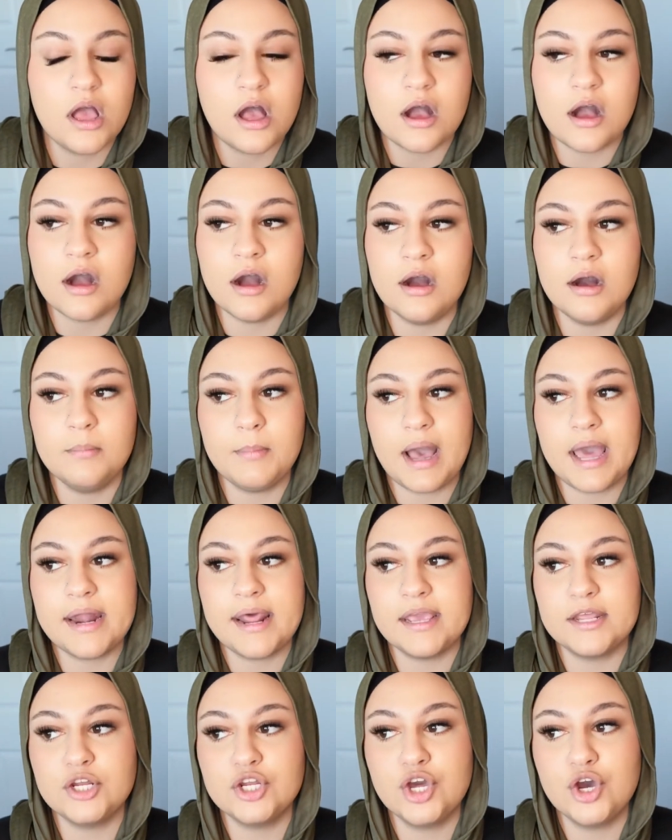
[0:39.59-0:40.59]
And
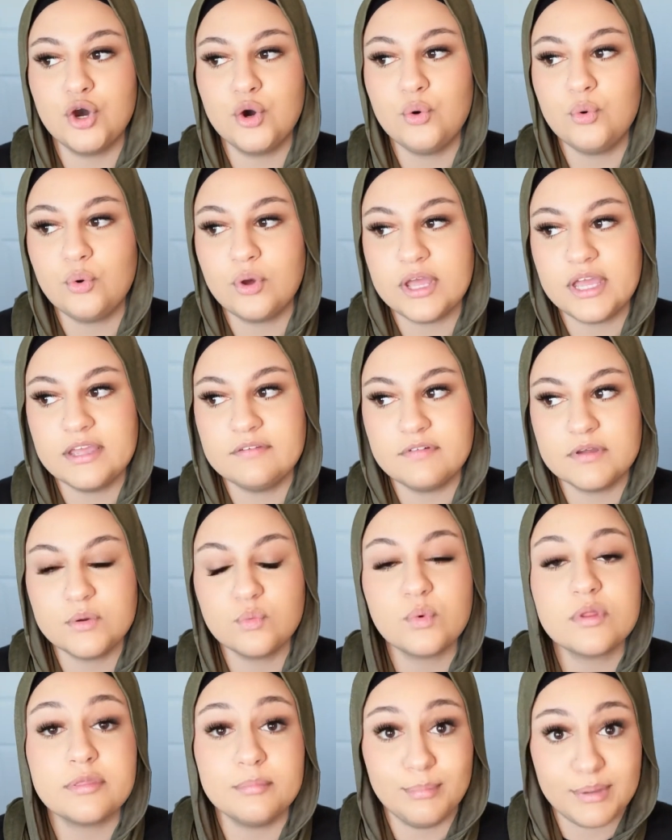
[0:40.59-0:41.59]
I know even
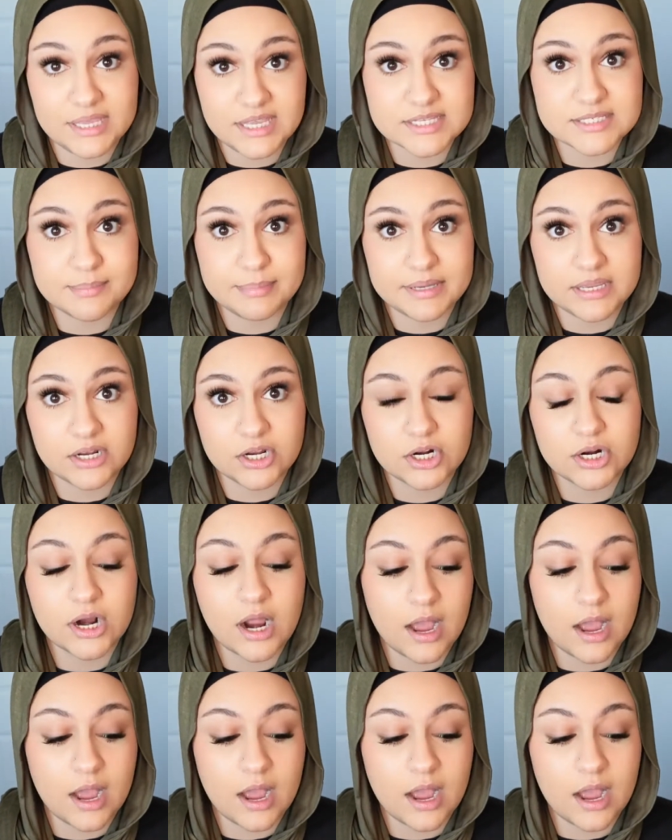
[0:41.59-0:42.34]
with me as a beginner,